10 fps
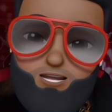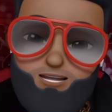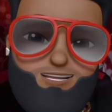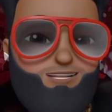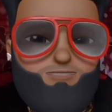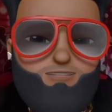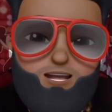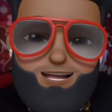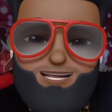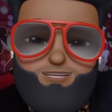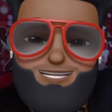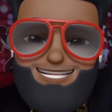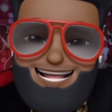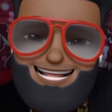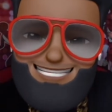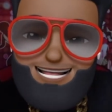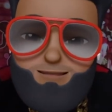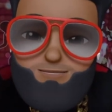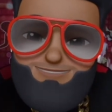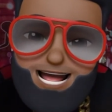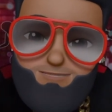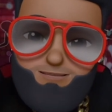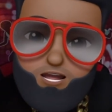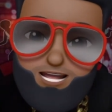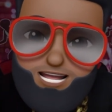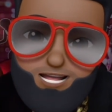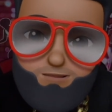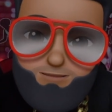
Give a fuck about no goddamn block party.